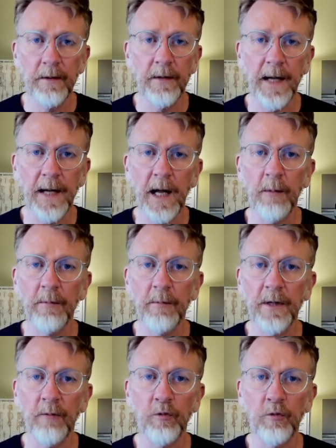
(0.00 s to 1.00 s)
and that habit
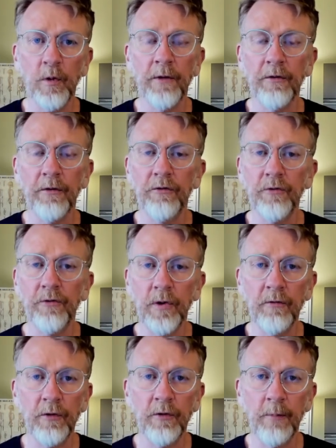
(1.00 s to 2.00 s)
becomes one that serves you